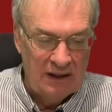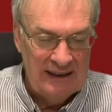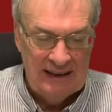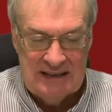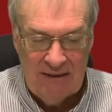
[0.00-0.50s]
I
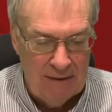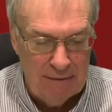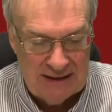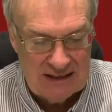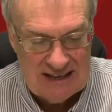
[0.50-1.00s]
think he's having a
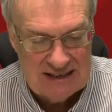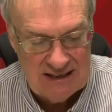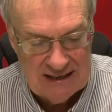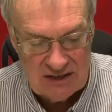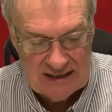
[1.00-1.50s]

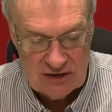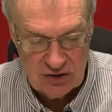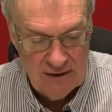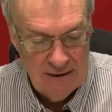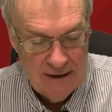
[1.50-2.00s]
fantastic season.